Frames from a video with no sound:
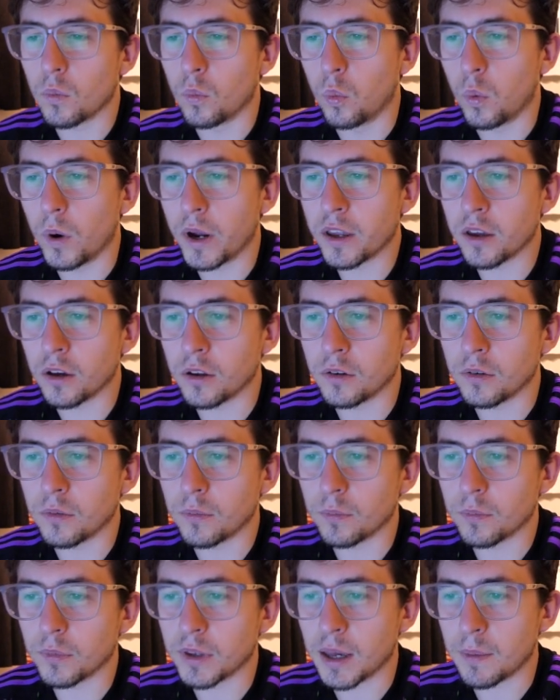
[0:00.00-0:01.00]
Wigan
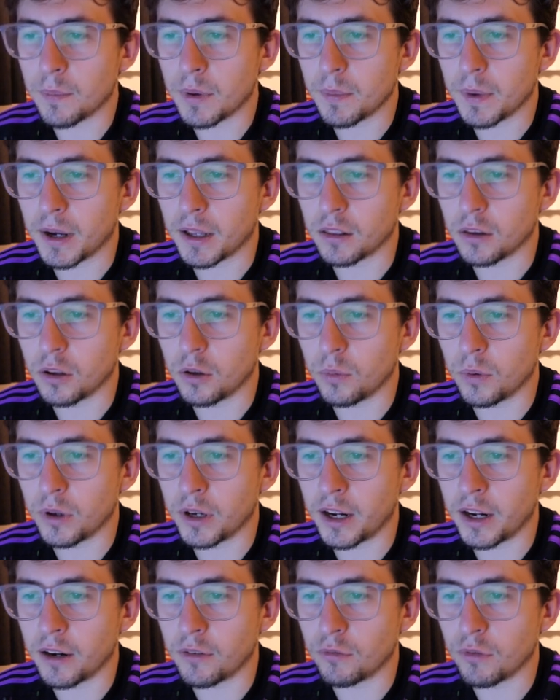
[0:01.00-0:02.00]
getting beat by Luton,
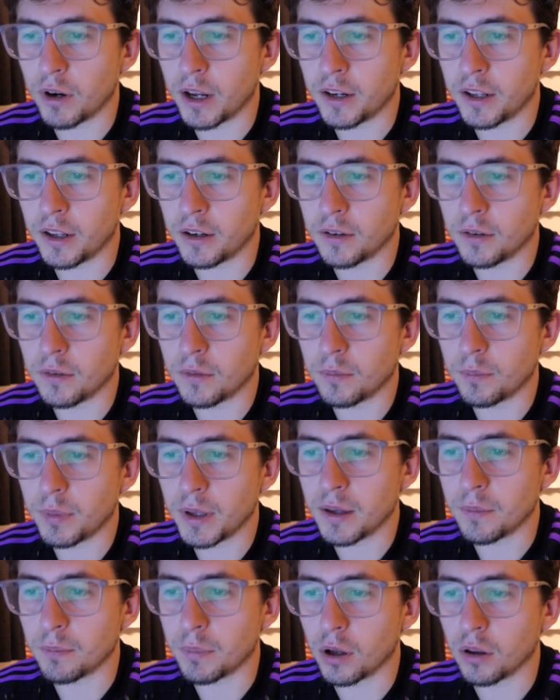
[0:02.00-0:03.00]
and then Reading
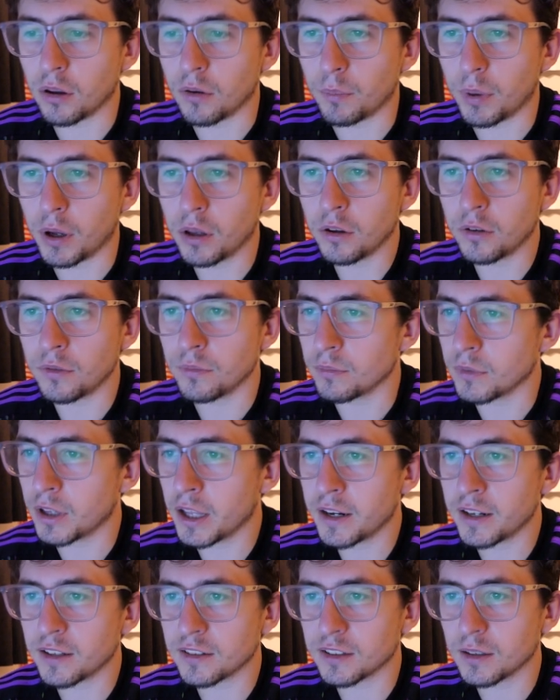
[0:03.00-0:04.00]
beating Bolton. Bolton
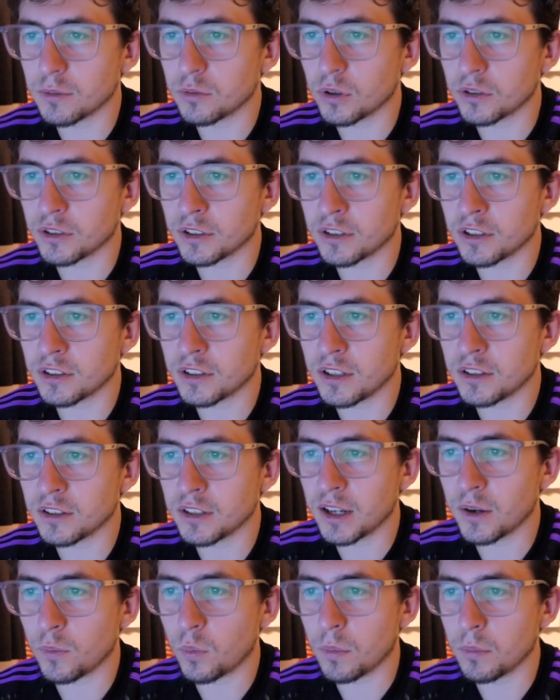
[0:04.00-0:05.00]
letting it slip towards the end of the season
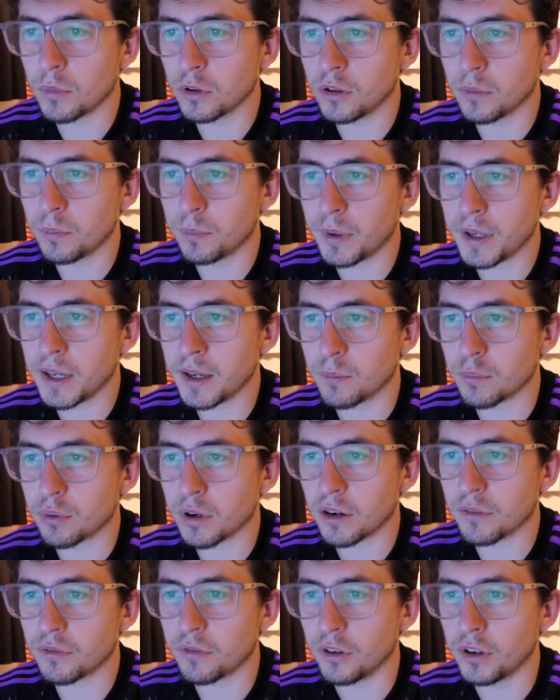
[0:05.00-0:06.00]
here. Wimbledon beating
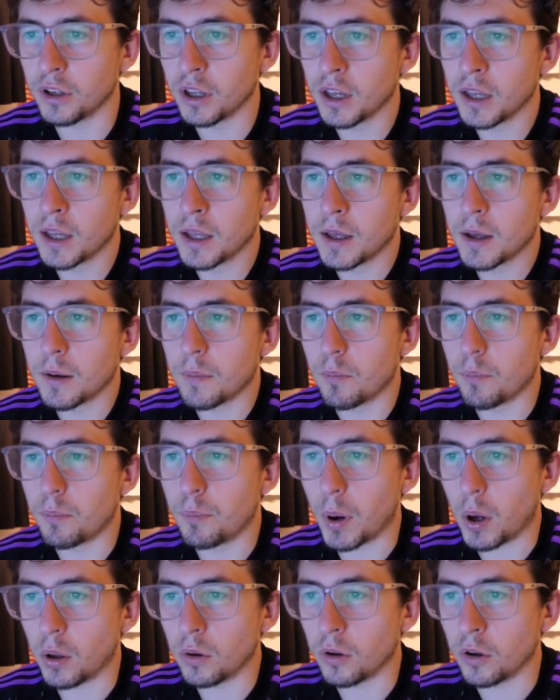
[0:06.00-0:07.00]
Bradford.
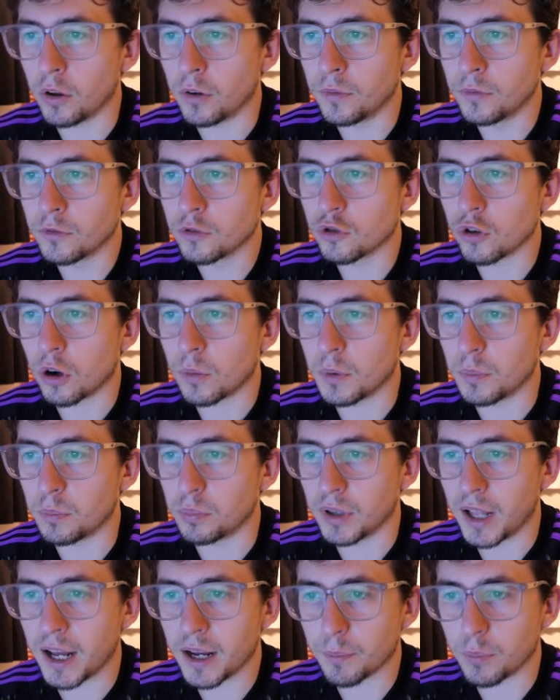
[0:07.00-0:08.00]
Bolton drawing with
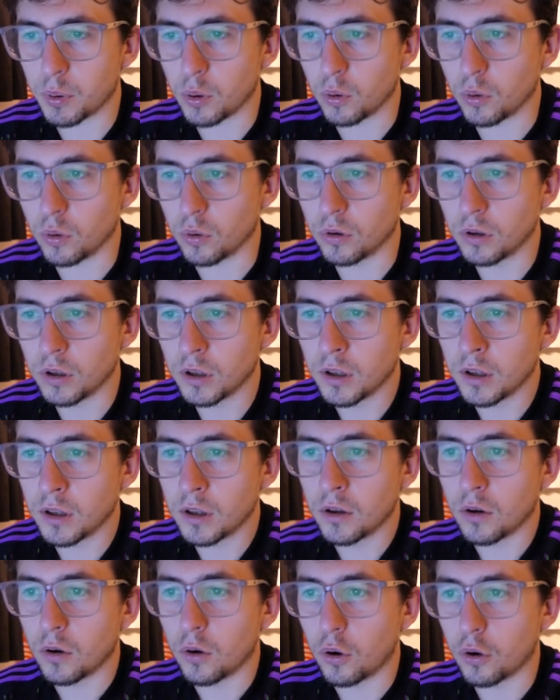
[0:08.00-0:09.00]
Blackpool.
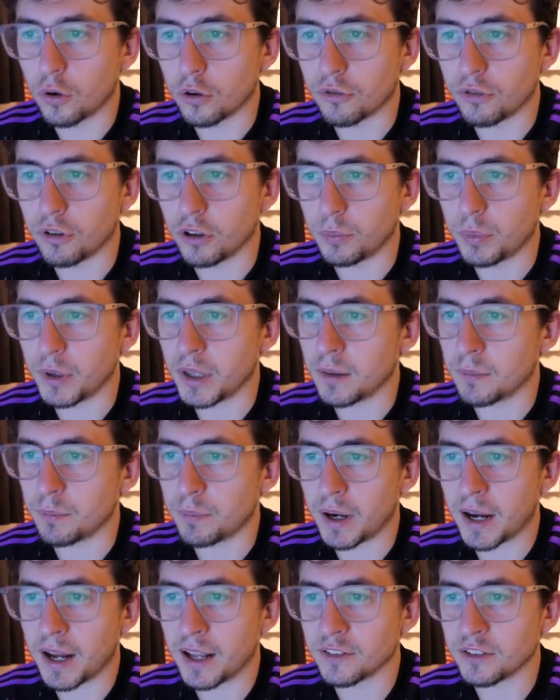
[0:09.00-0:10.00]
Huddersfield beating
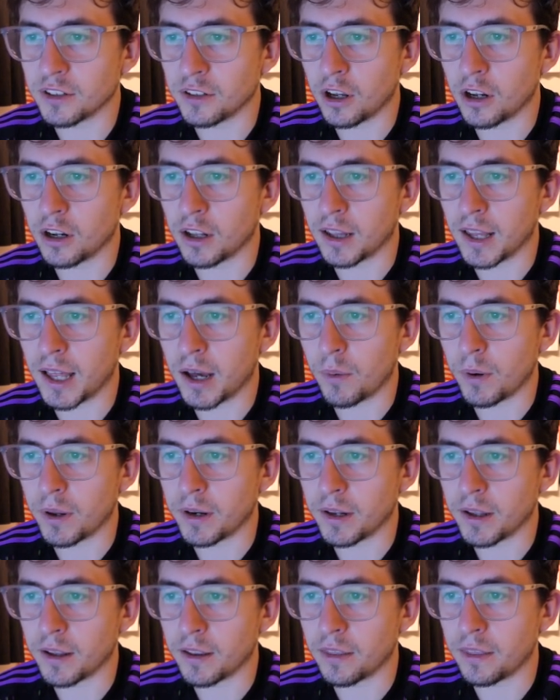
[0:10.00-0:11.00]
Barnsley, not
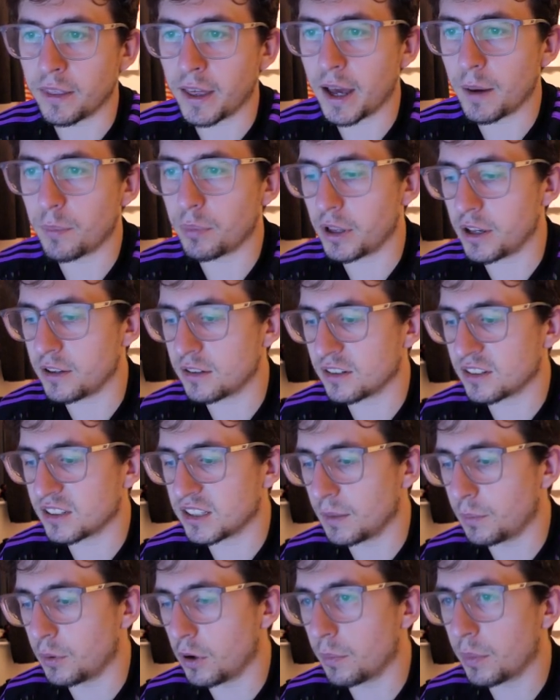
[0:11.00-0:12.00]
allowing their place to
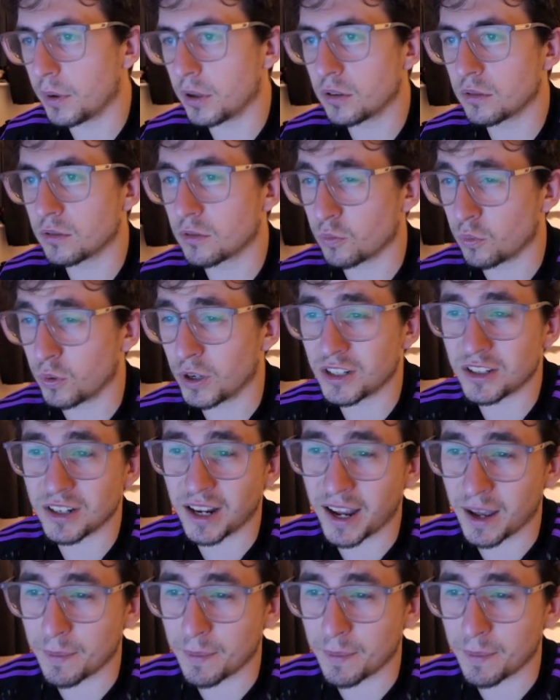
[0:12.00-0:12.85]
slip up, which I